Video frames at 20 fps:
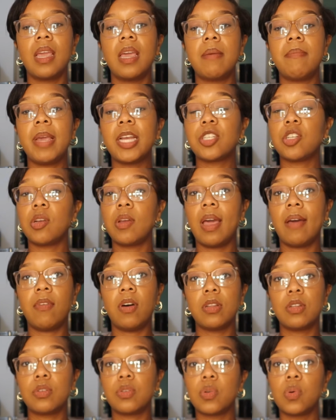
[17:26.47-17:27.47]
make sure you have
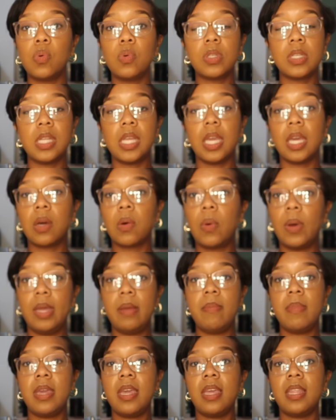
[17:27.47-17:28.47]
all the tools and the
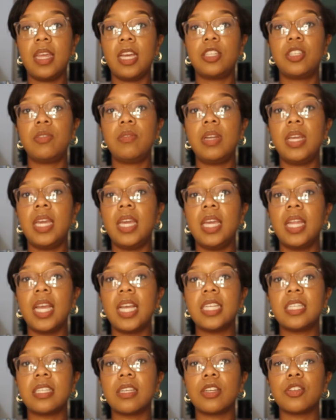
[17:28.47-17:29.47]
equipment that you need
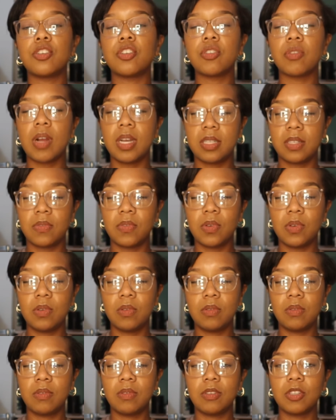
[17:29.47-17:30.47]
is
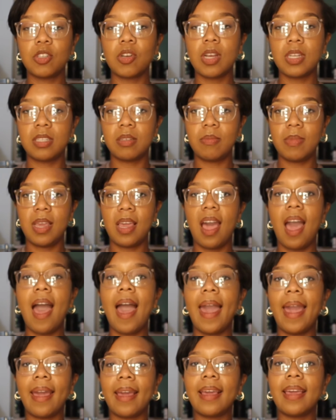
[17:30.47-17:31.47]
stressful. Trust me,
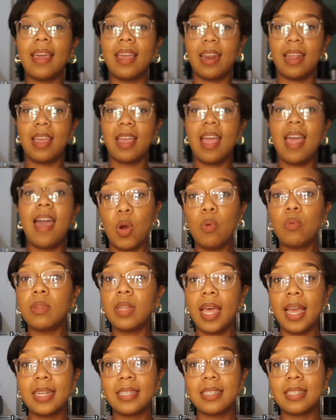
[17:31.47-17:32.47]
I get it. Don't
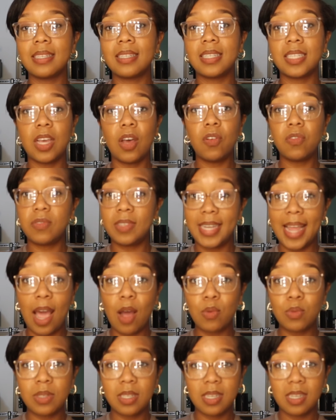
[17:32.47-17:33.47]
let
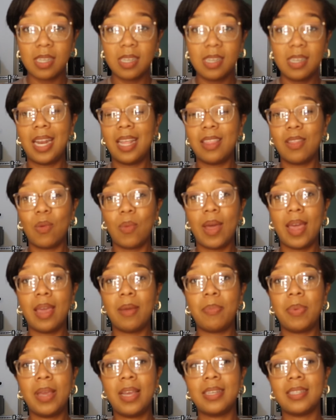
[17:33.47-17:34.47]
self-doubt get in the
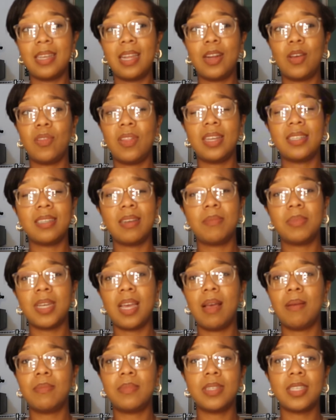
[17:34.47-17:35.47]
way, because I know that
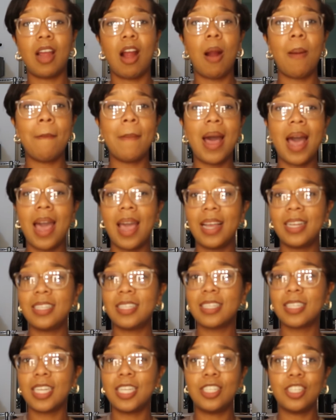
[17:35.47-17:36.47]
sometimes our
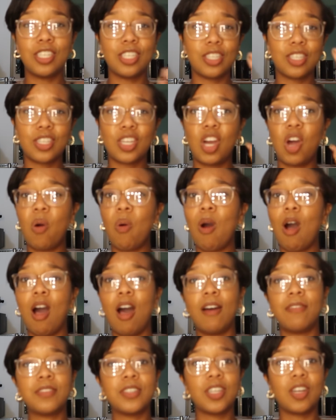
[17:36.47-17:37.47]
minds can just go
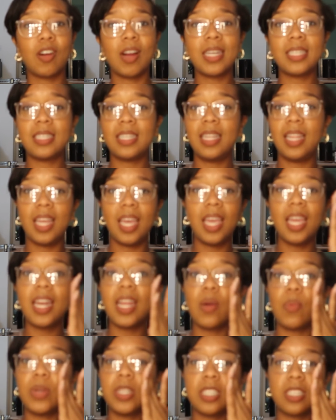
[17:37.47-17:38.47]
off to crazy land
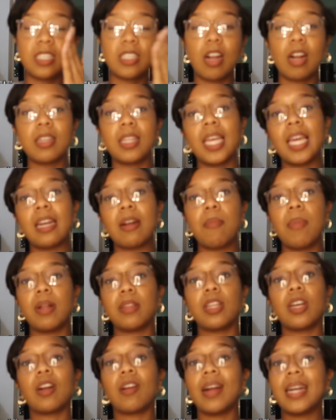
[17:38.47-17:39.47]
and we just start thinking about
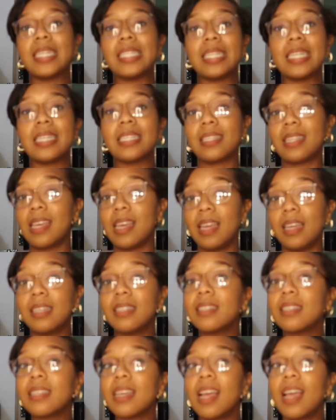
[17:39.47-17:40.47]
the craziest
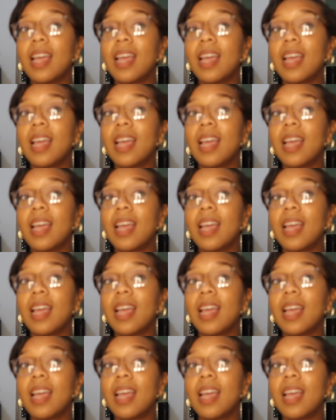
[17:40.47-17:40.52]
things